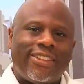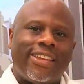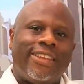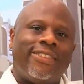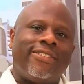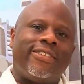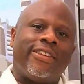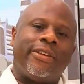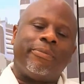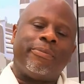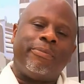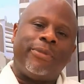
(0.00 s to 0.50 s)
and
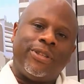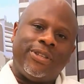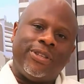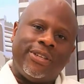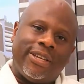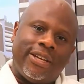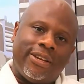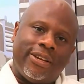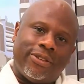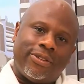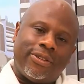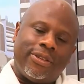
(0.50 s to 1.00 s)
take money
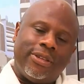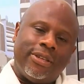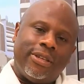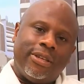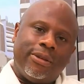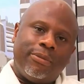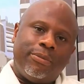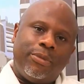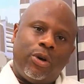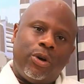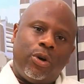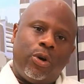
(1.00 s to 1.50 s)
out.
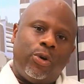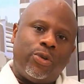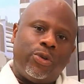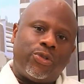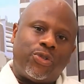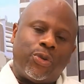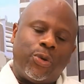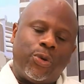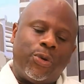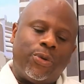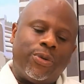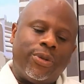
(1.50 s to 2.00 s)
But
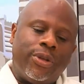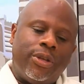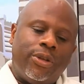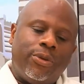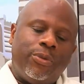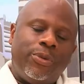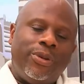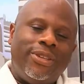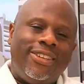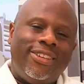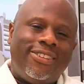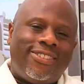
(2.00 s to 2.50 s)
also,
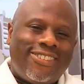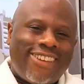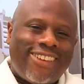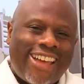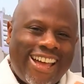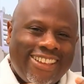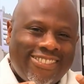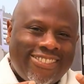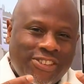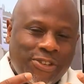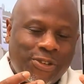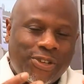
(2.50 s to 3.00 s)
we need to
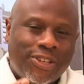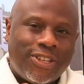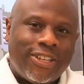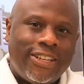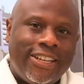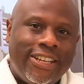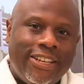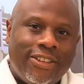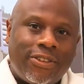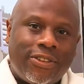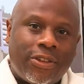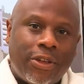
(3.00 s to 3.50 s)

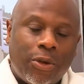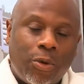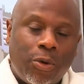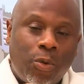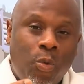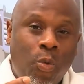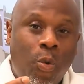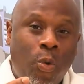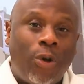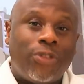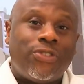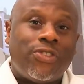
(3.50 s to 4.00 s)
articulate
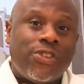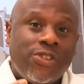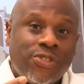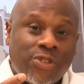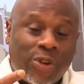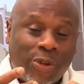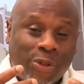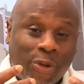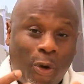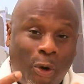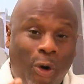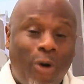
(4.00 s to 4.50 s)
what is
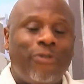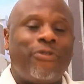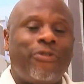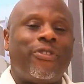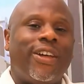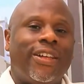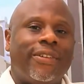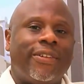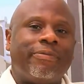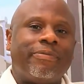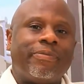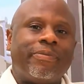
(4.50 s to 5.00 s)
on
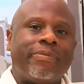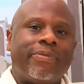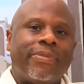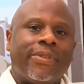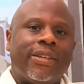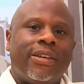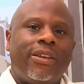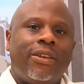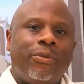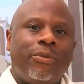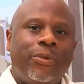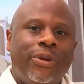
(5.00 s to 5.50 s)
offer.
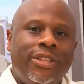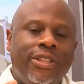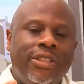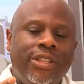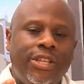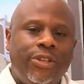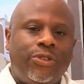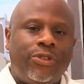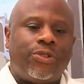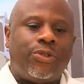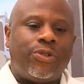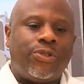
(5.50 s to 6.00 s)
We
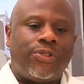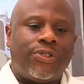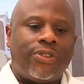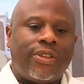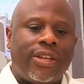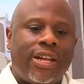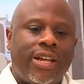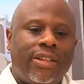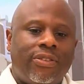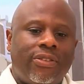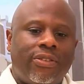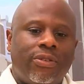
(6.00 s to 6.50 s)
need to
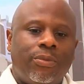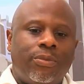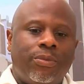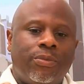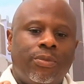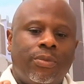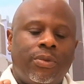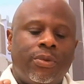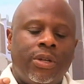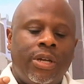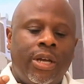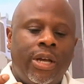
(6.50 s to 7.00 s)
start
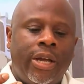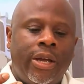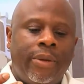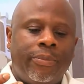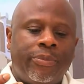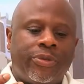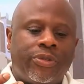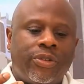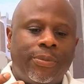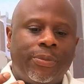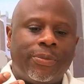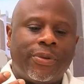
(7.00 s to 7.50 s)

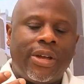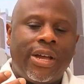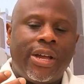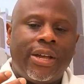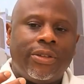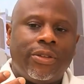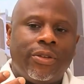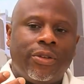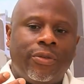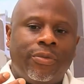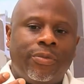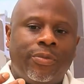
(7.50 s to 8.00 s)
some
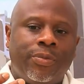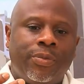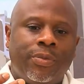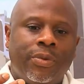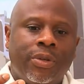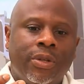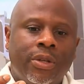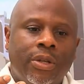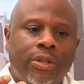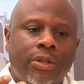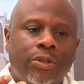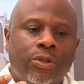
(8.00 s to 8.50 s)
kind of
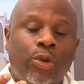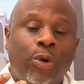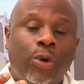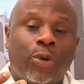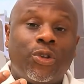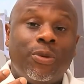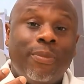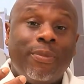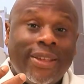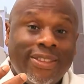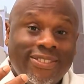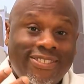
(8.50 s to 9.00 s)

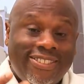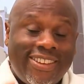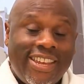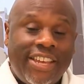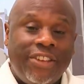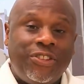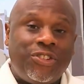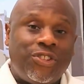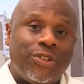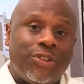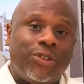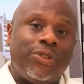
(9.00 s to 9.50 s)

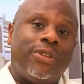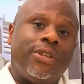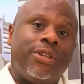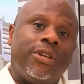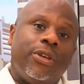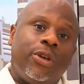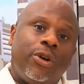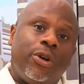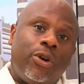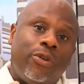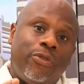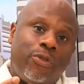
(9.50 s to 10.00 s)
documentation
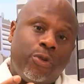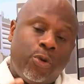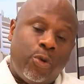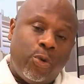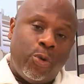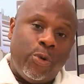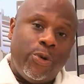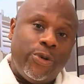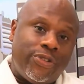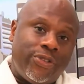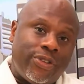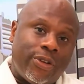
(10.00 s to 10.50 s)
of
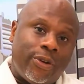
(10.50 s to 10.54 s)
who is